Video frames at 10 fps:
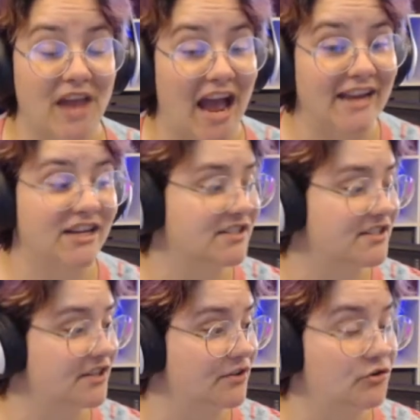I
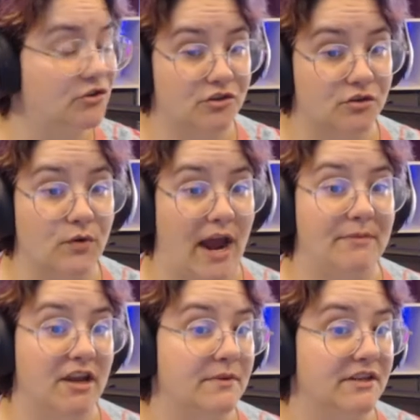considered just
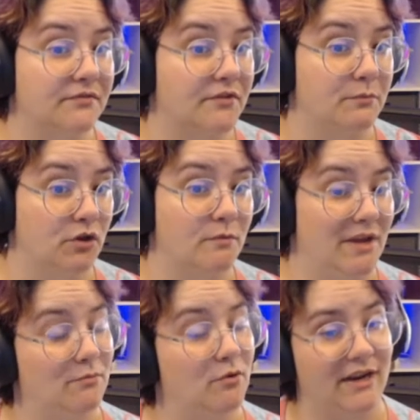grabbing a piece of computer paper,